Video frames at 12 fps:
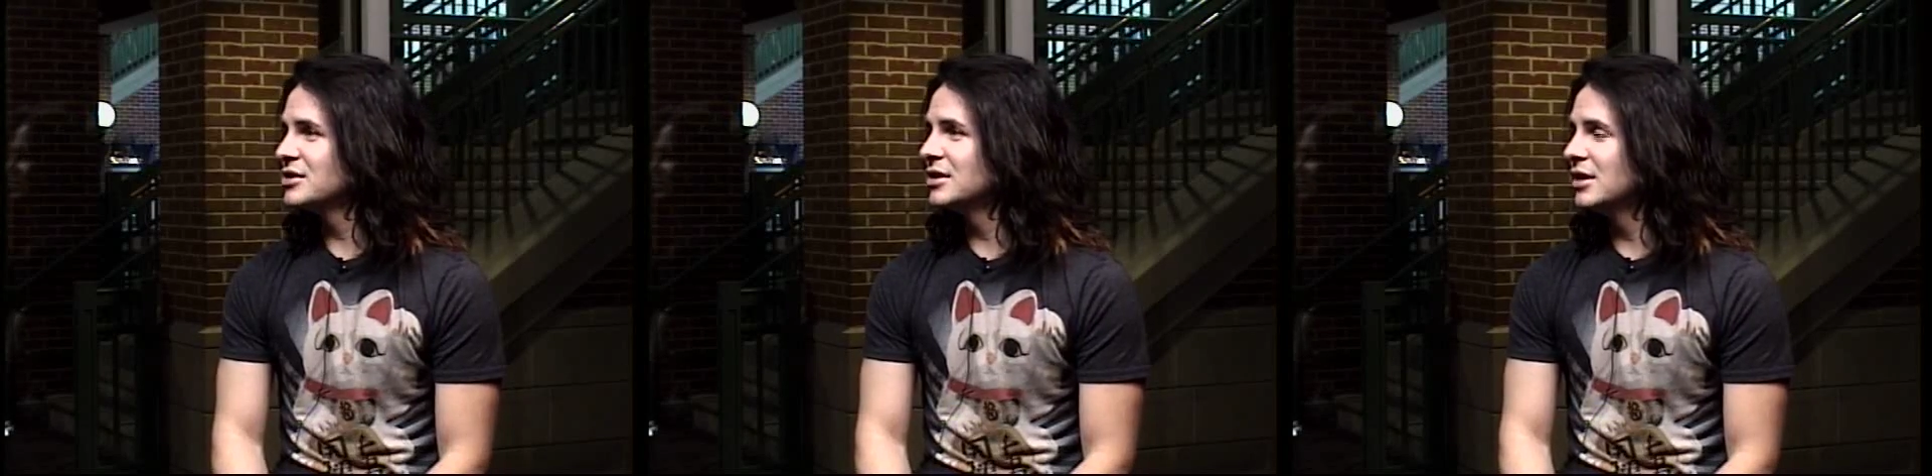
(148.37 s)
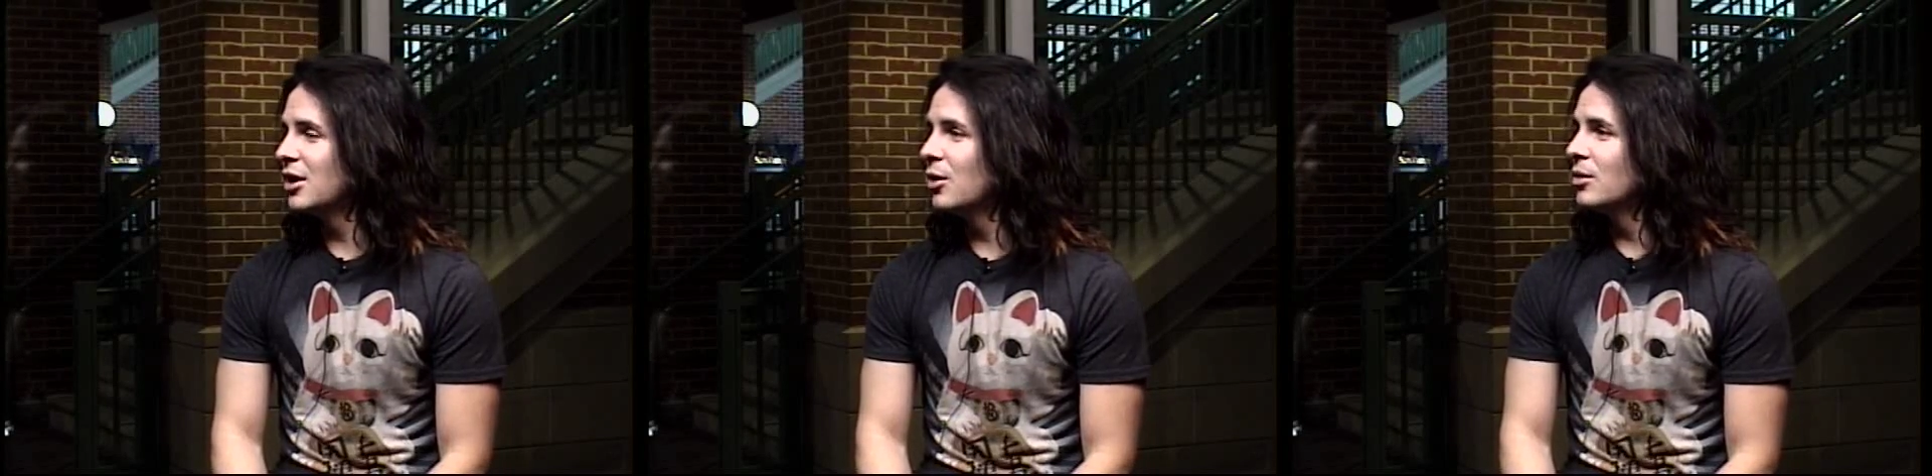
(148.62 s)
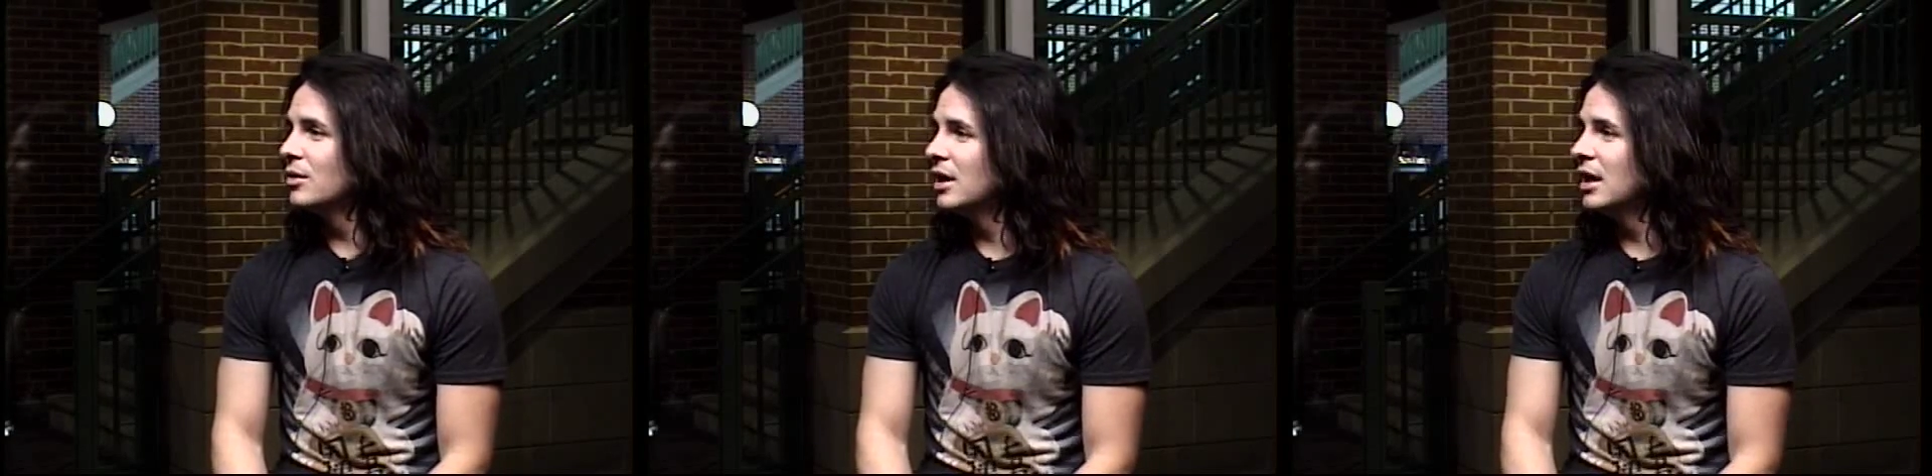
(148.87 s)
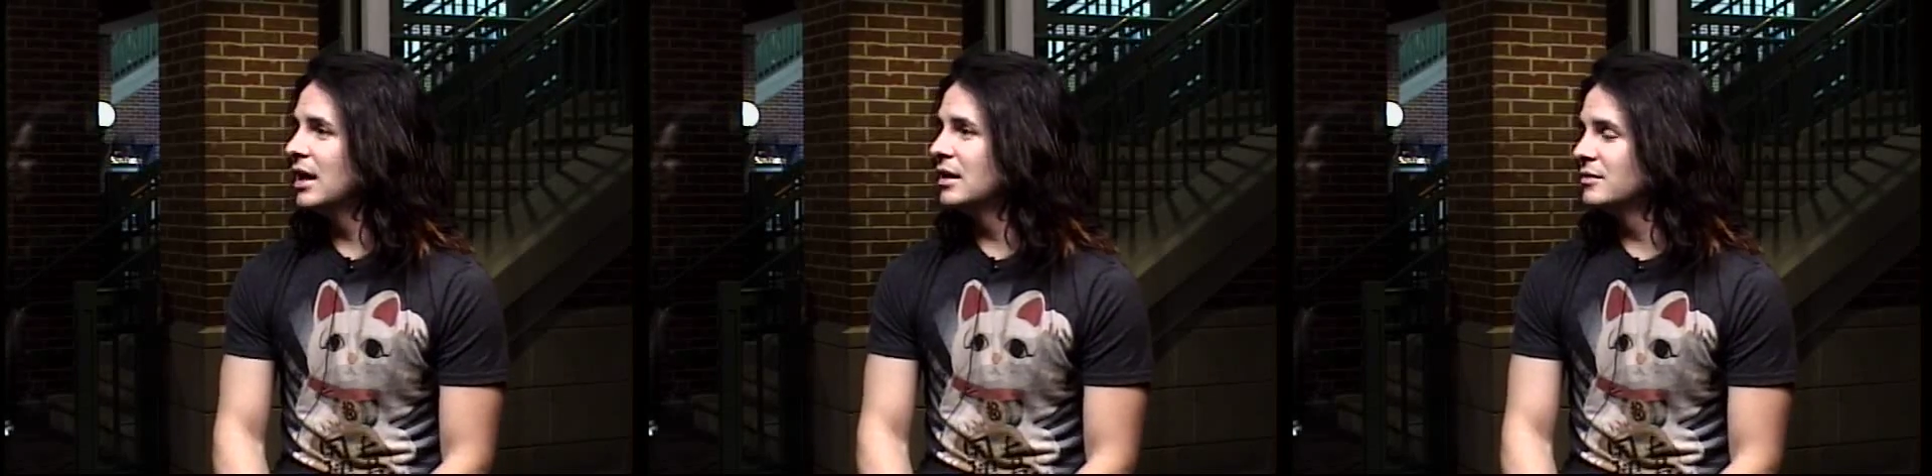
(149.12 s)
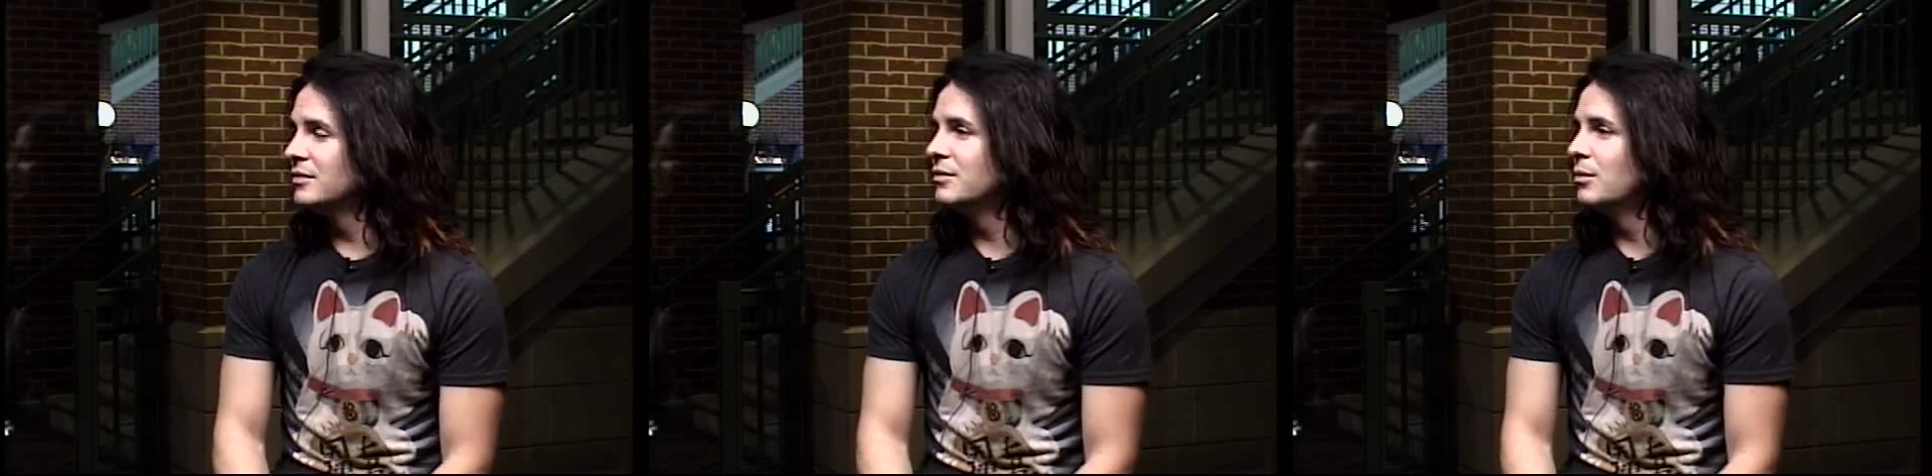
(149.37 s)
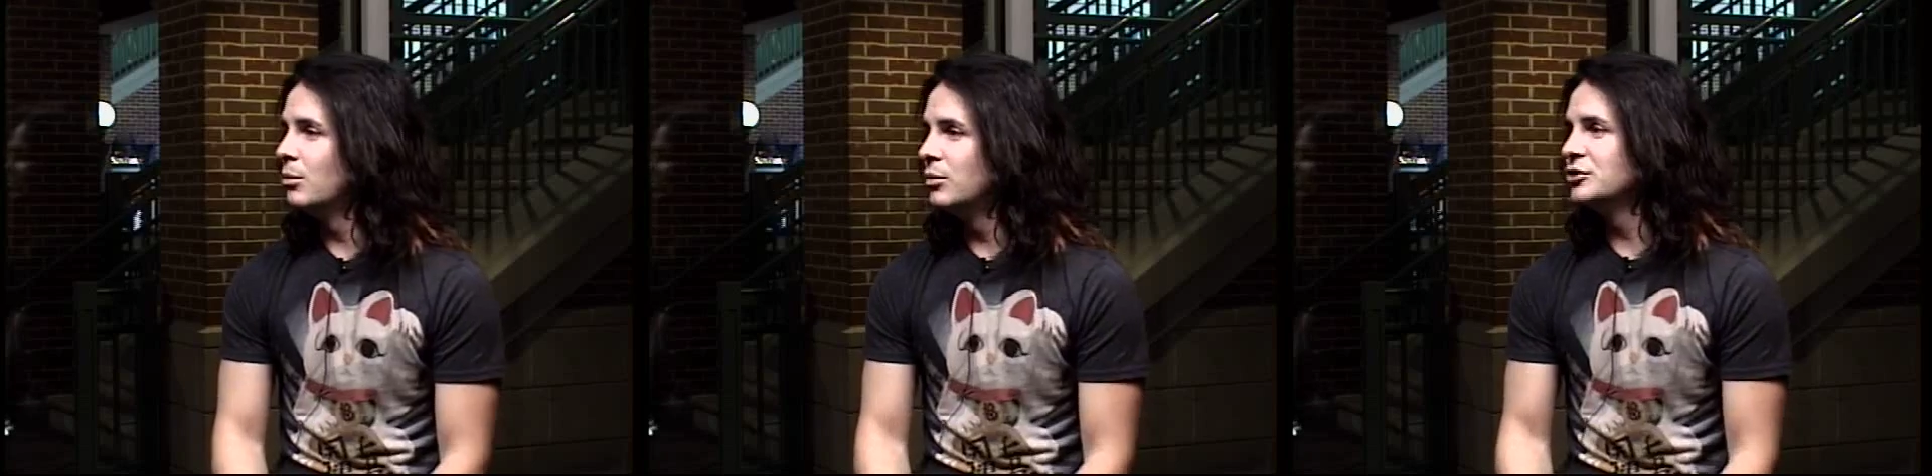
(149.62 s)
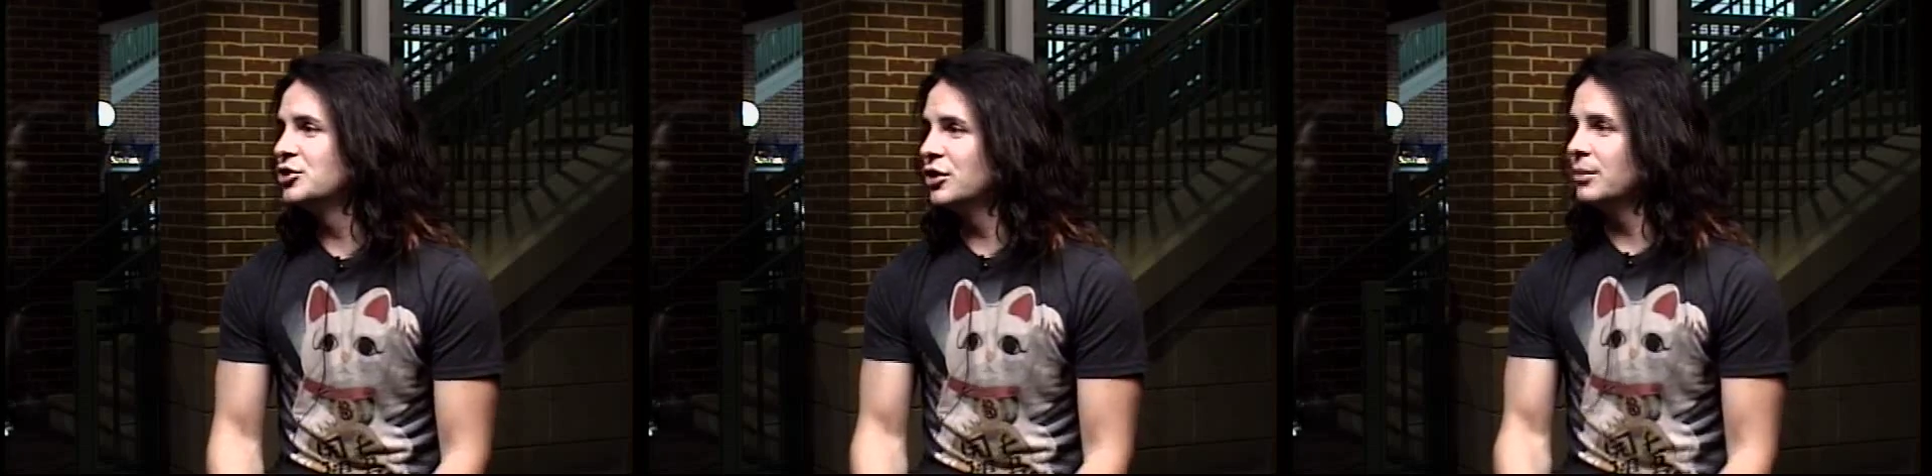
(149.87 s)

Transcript: to